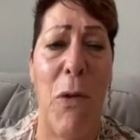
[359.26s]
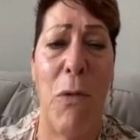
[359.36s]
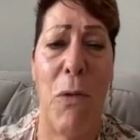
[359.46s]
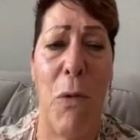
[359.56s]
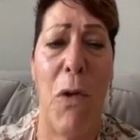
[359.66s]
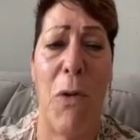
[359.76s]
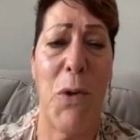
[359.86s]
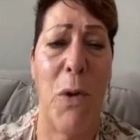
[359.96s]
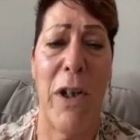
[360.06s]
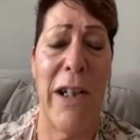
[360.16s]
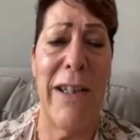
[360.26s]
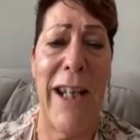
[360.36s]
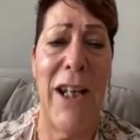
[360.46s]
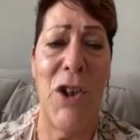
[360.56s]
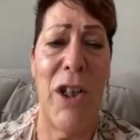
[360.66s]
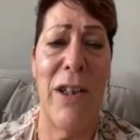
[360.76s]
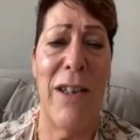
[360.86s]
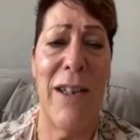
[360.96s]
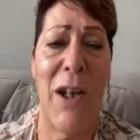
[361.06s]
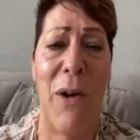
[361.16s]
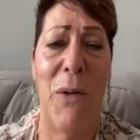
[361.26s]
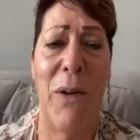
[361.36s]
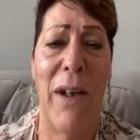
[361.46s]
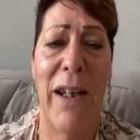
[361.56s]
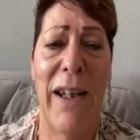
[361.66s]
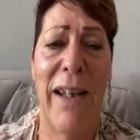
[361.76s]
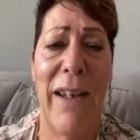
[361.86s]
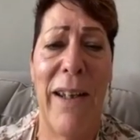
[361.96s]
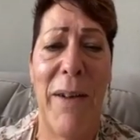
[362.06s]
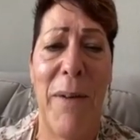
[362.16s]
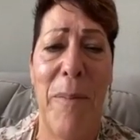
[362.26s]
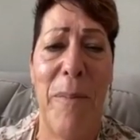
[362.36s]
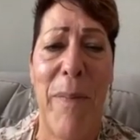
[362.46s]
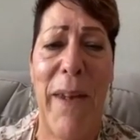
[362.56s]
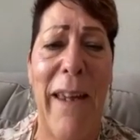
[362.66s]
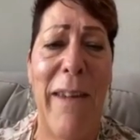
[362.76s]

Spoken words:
through those organizations. So it